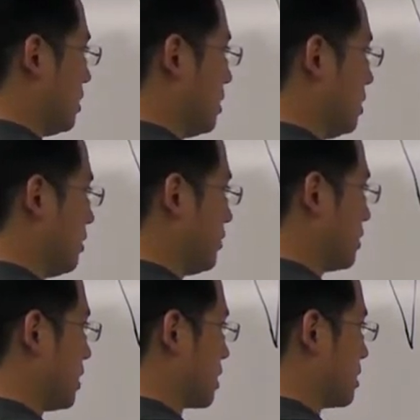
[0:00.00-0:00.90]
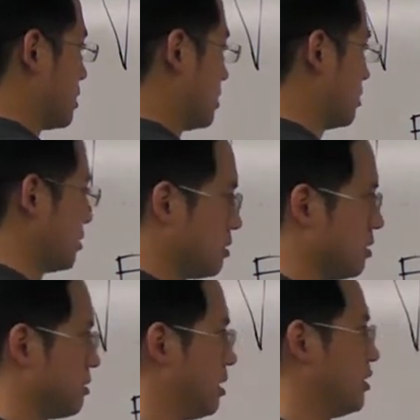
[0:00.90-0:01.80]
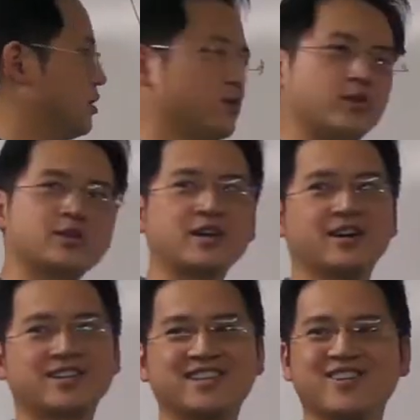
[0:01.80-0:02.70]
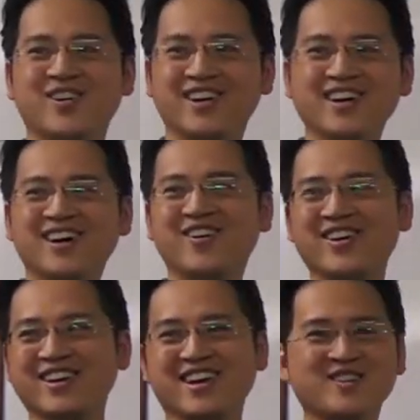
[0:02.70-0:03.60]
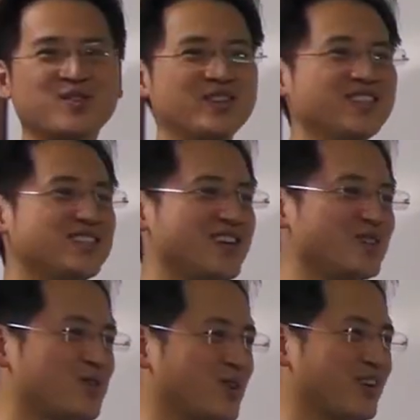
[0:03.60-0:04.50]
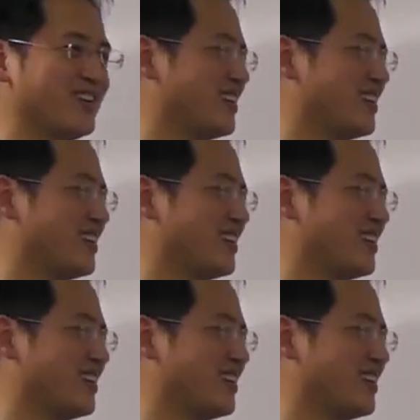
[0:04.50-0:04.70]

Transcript: any of the texts other than the FISH text, want to guess what this stands for?